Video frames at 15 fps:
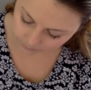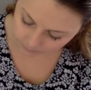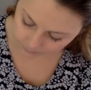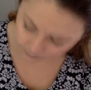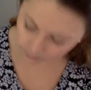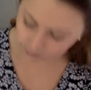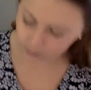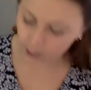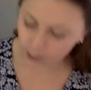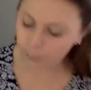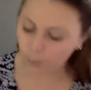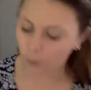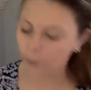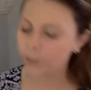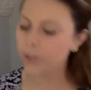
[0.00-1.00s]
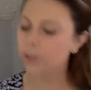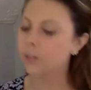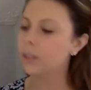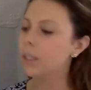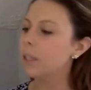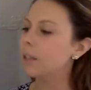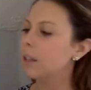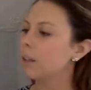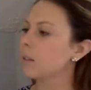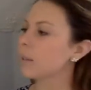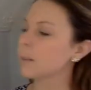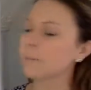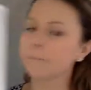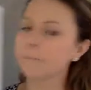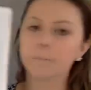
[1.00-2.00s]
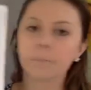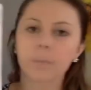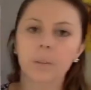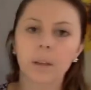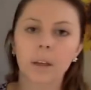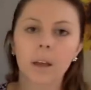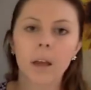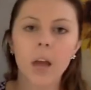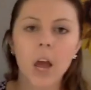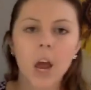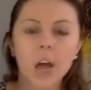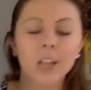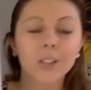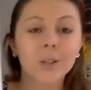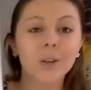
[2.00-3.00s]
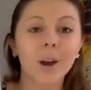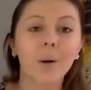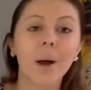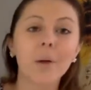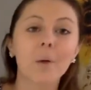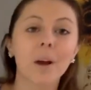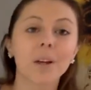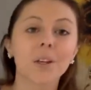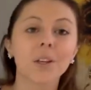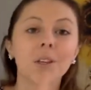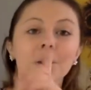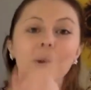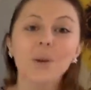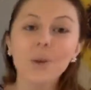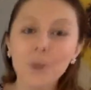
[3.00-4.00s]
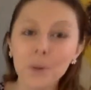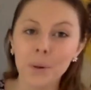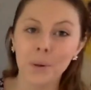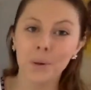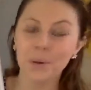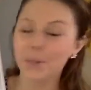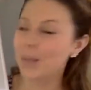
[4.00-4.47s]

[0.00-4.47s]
because they are both seasons. So now I want you to